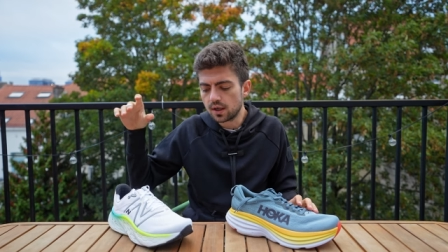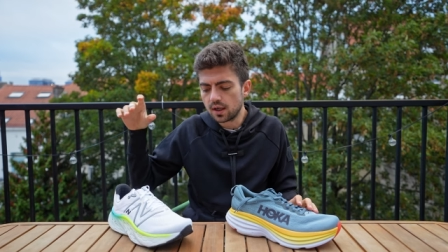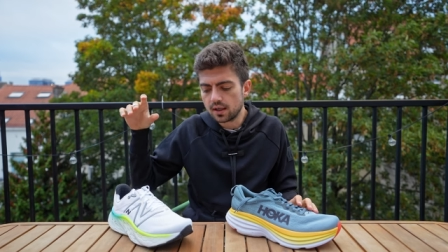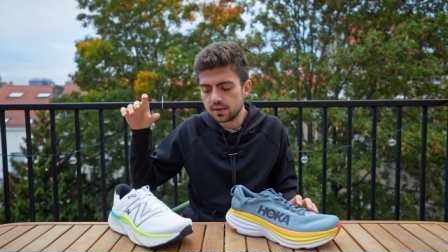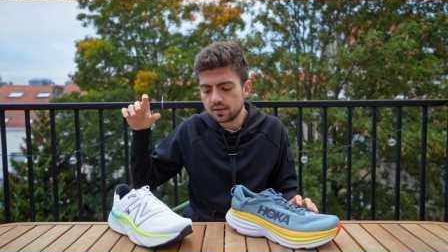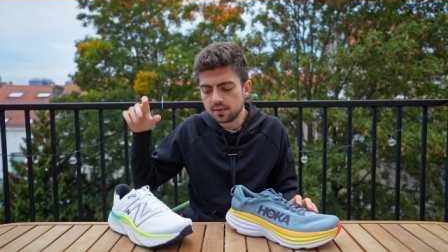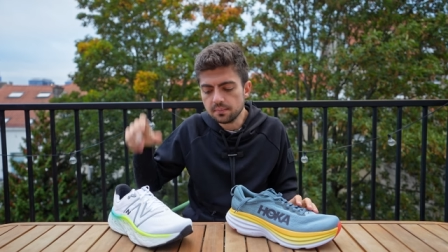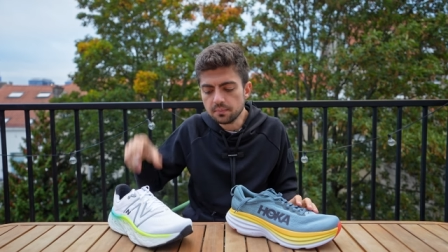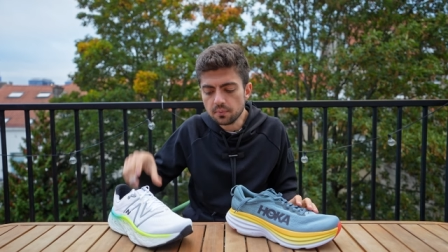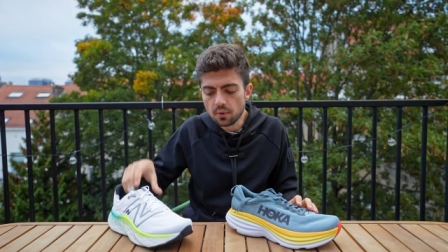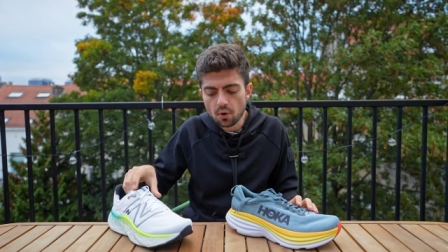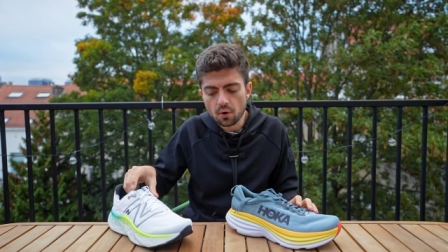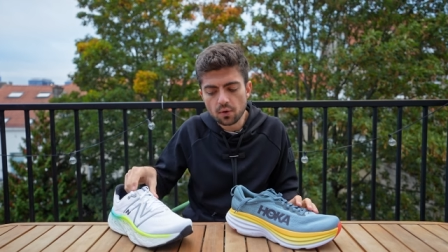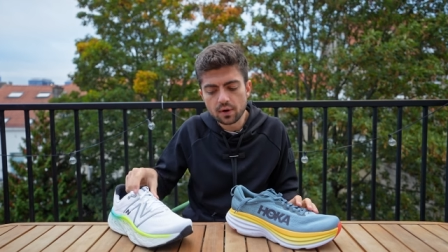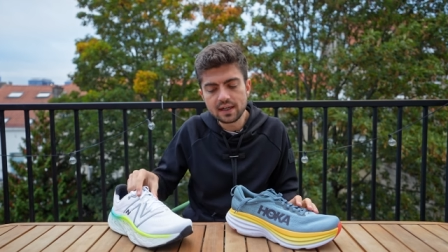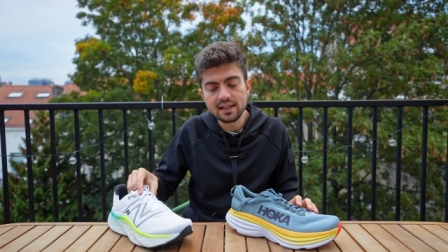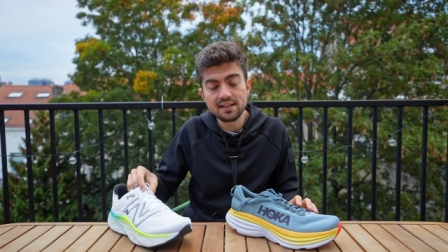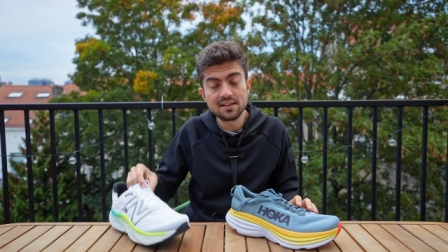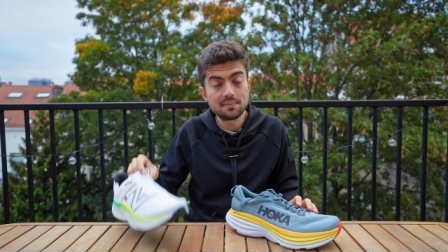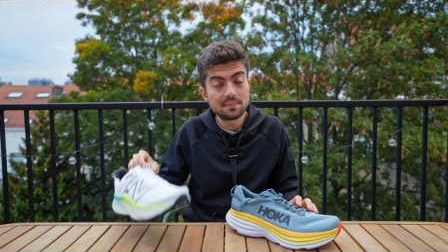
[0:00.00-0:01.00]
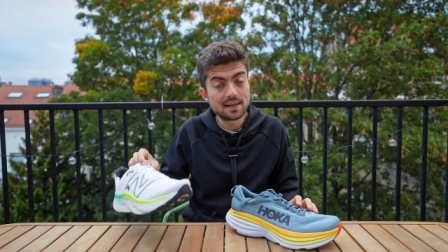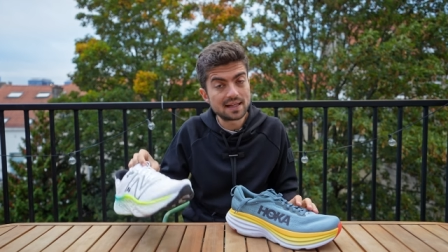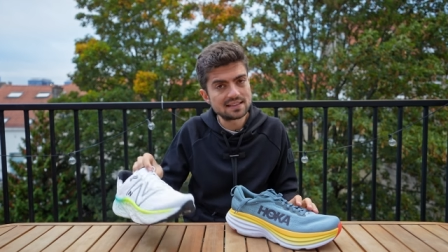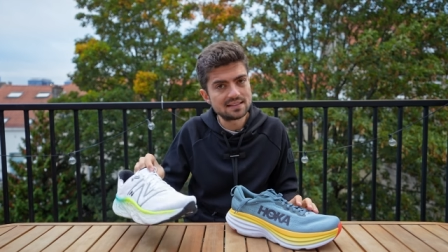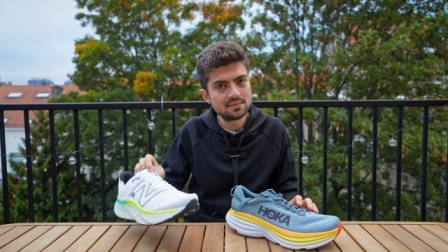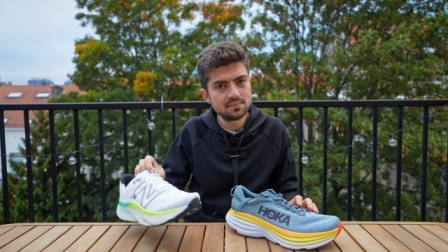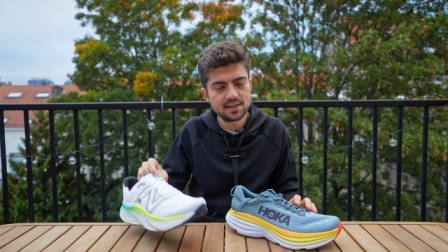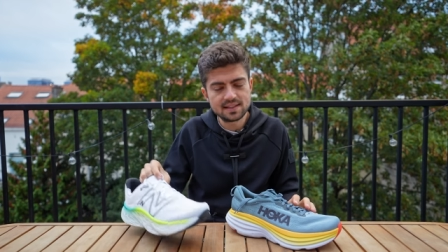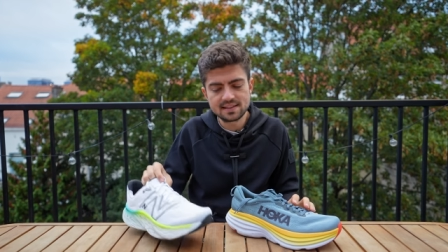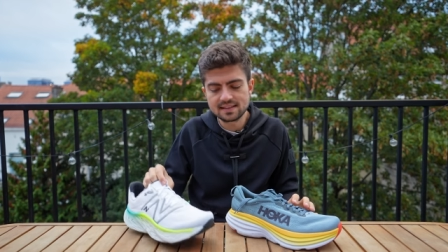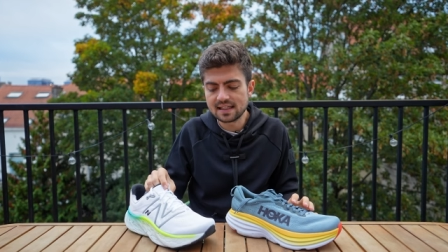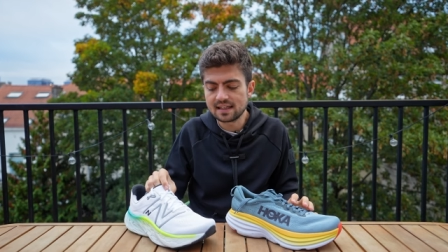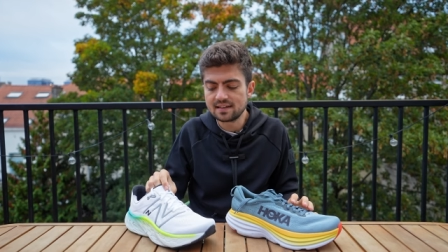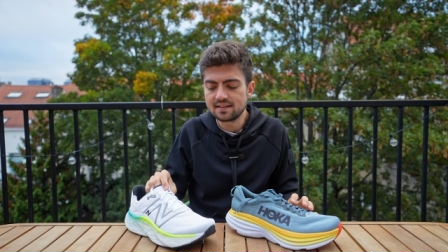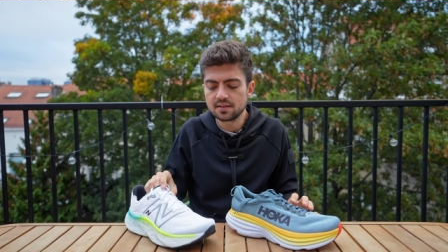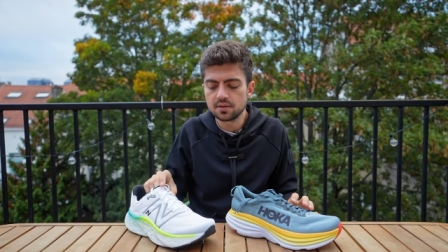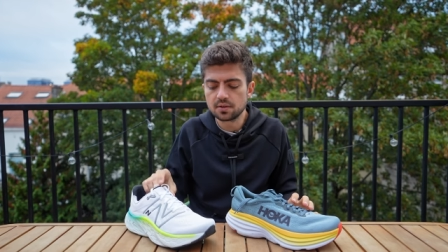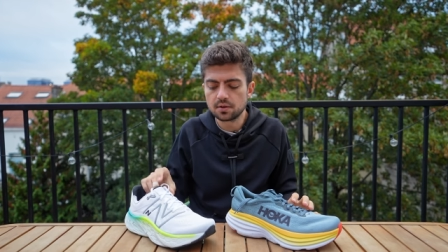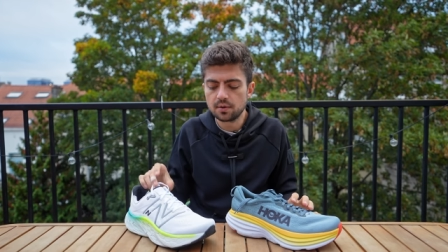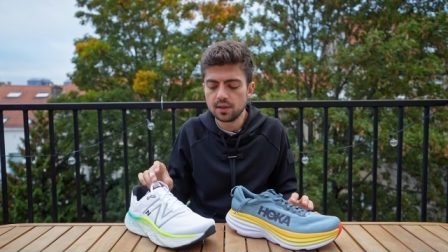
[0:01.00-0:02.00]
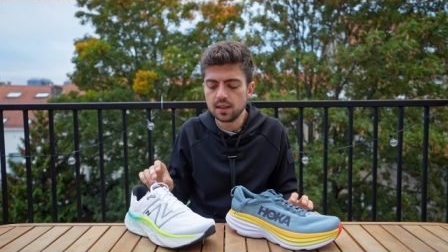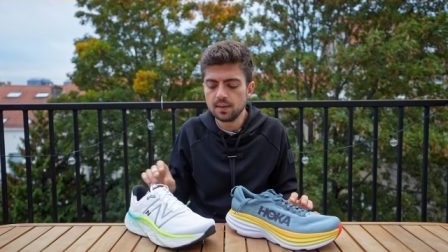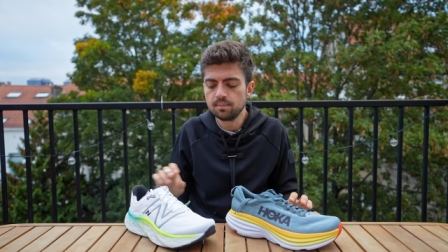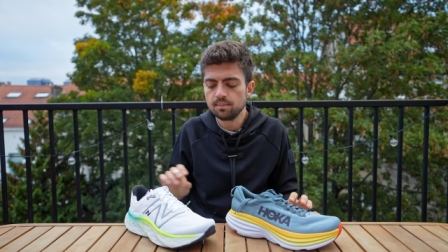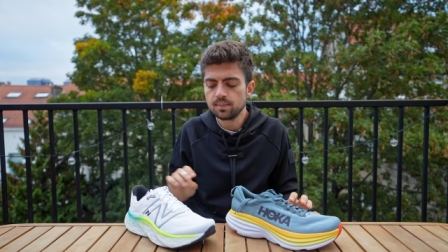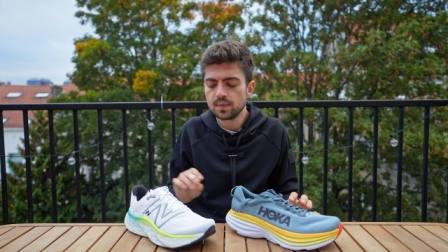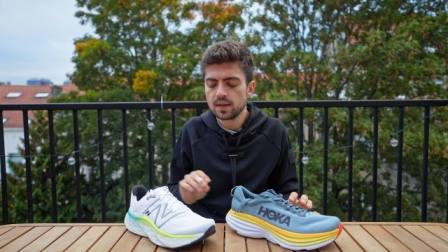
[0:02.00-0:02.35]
the more in the Maximus category.